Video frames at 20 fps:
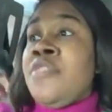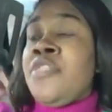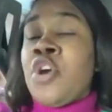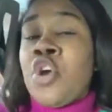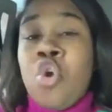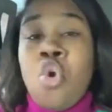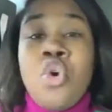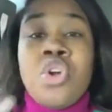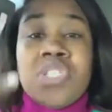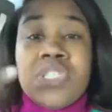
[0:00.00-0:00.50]

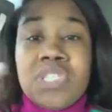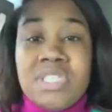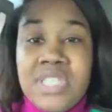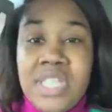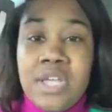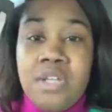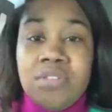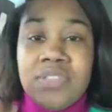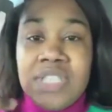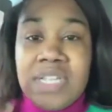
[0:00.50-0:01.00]
the court
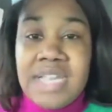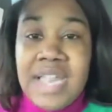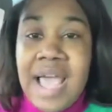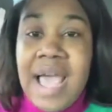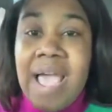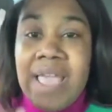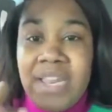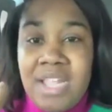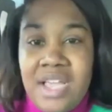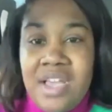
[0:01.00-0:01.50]
still
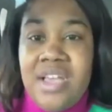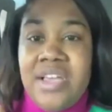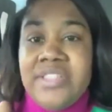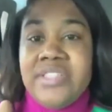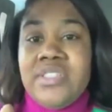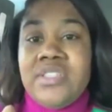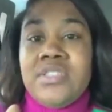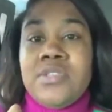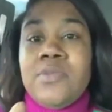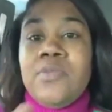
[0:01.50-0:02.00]
denied
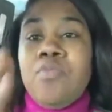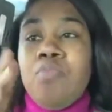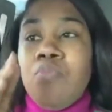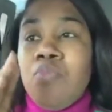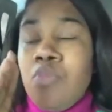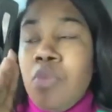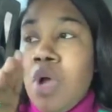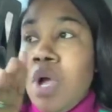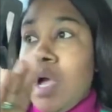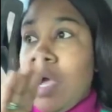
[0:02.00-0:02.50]
us
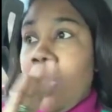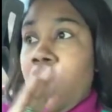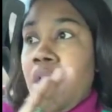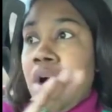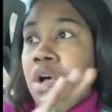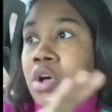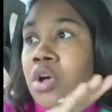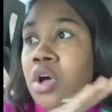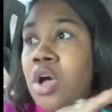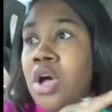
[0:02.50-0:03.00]

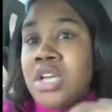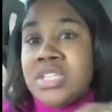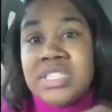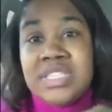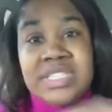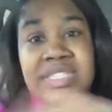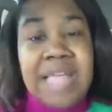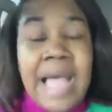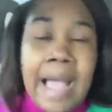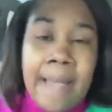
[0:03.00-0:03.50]
a
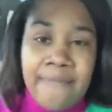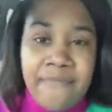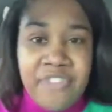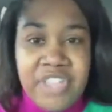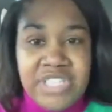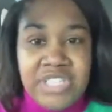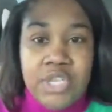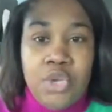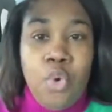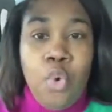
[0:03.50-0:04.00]
stop
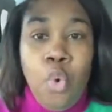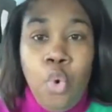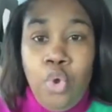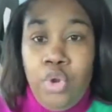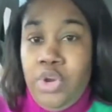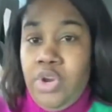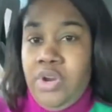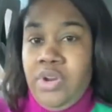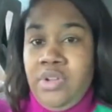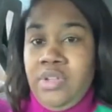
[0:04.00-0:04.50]
visit
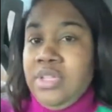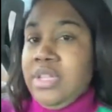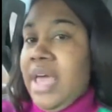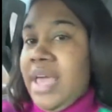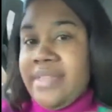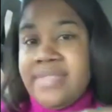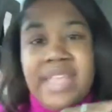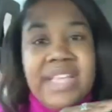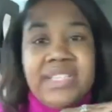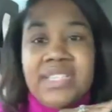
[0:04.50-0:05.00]
order.
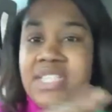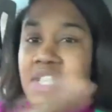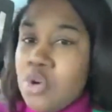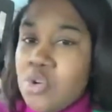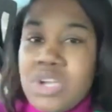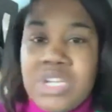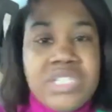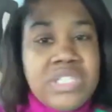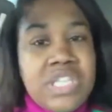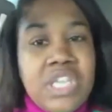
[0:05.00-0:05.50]
Like, they
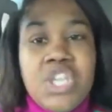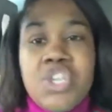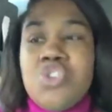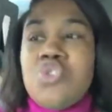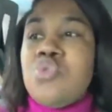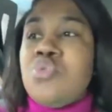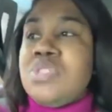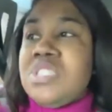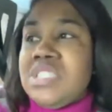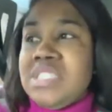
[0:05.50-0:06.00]
still
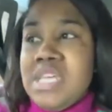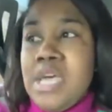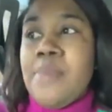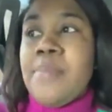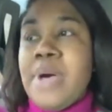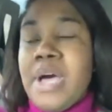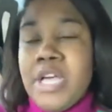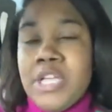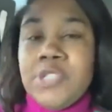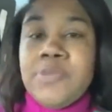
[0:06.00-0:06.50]
continue to
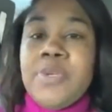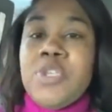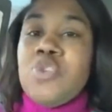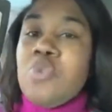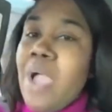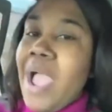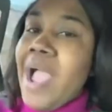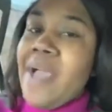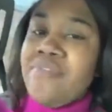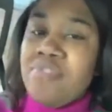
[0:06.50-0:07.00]
tell my husband,
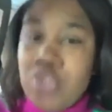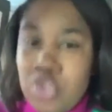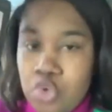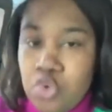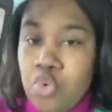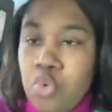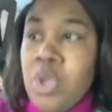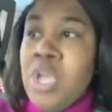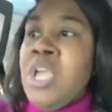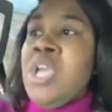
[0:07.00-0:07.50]
you have
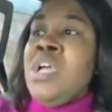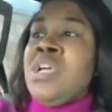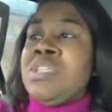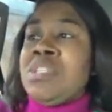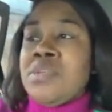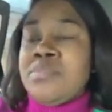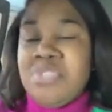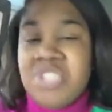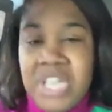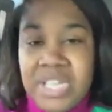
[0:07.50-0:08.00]
to
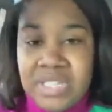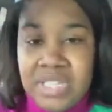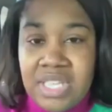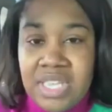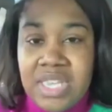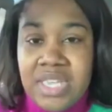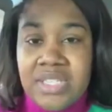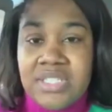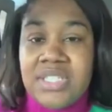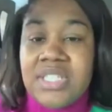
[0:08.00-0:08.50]
subject
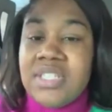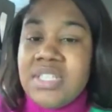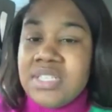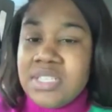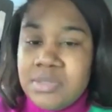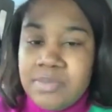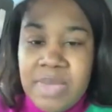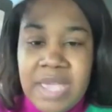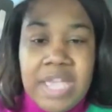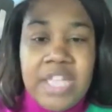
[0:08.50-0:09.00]
the kids to
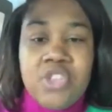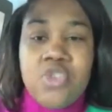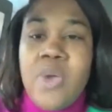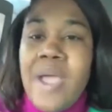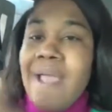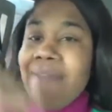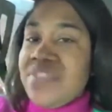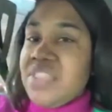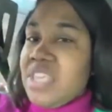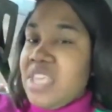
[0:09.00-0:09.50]
this man, you
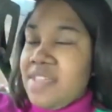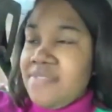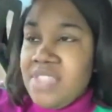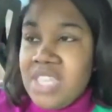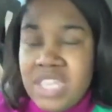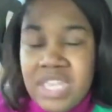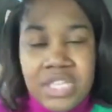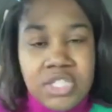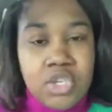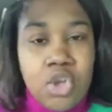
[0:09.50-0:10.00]
have to give
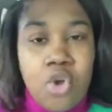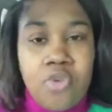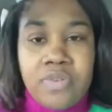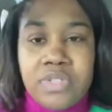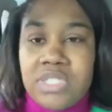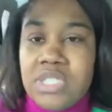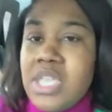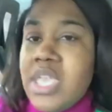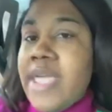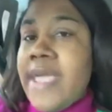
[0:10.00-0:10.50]
the kids
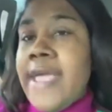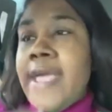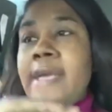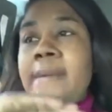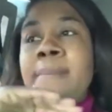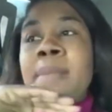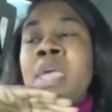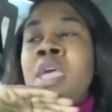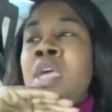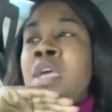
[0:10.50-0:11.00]
over to
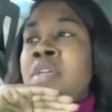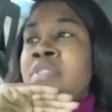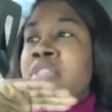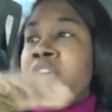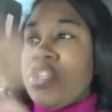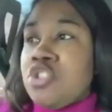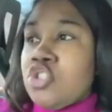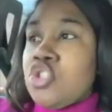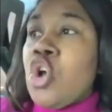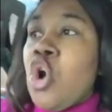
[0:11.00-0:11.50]
him,
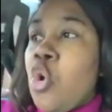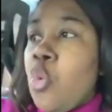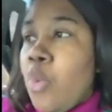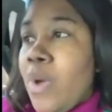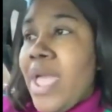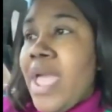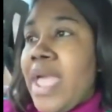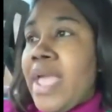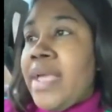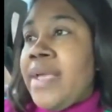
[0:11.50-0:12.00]
there's no
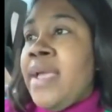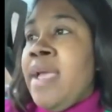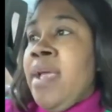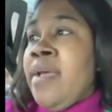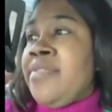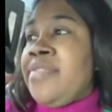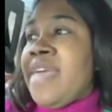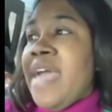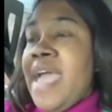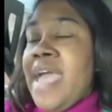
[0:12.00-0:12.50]
way
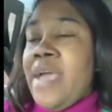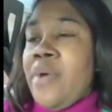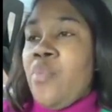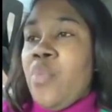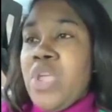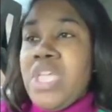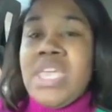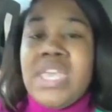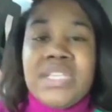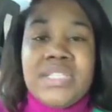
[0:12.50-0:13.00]

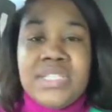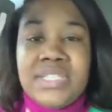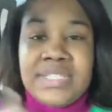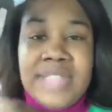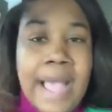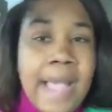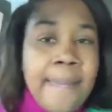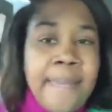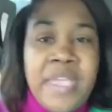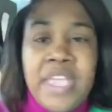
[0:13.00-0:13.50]
that we can
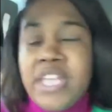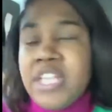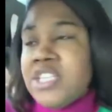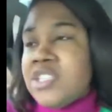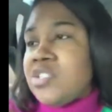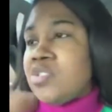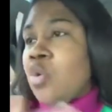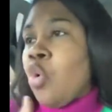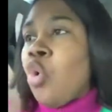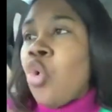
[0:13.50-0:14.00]
stop
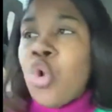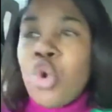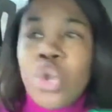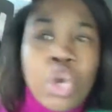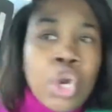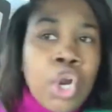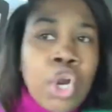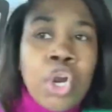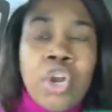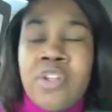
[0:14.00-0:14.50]
his
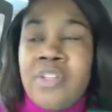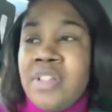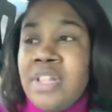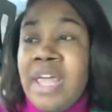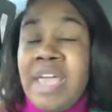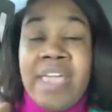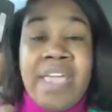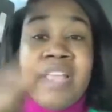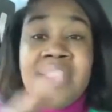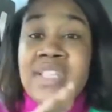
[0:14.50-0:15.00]
order.
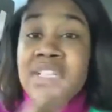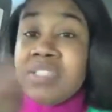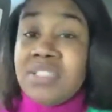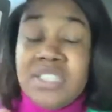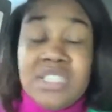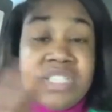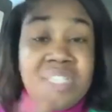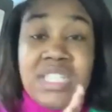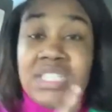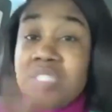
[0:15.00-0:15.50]
Like,
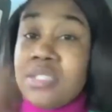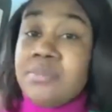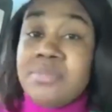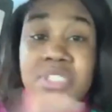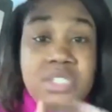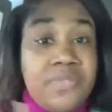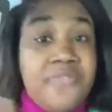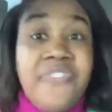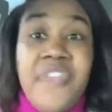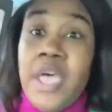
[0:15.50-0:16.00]
the system
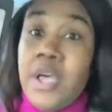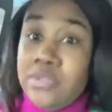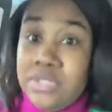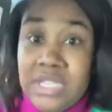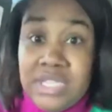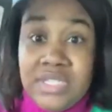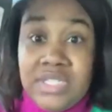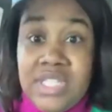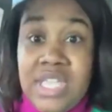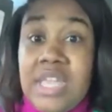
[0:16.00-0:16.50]
just
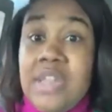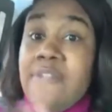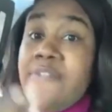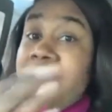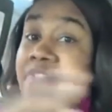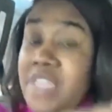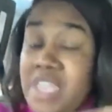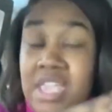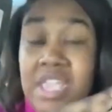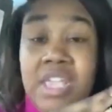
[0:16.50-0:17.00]
failed us, and
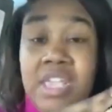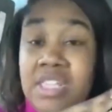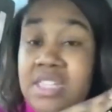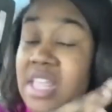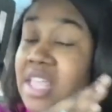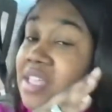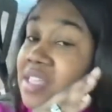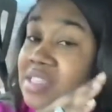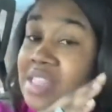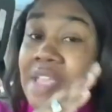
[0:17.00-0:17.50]
if
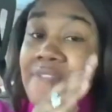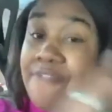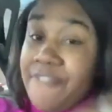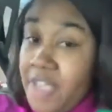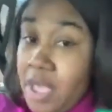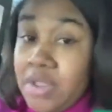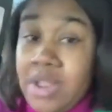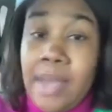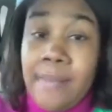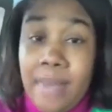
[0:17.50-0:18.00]
they
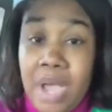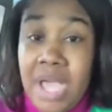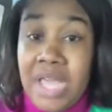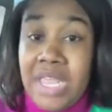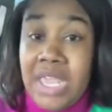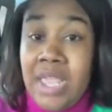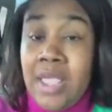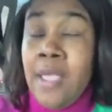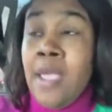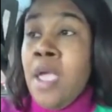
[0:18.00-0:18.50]
failed
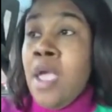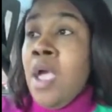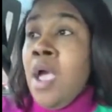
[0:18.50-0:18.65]
Amani.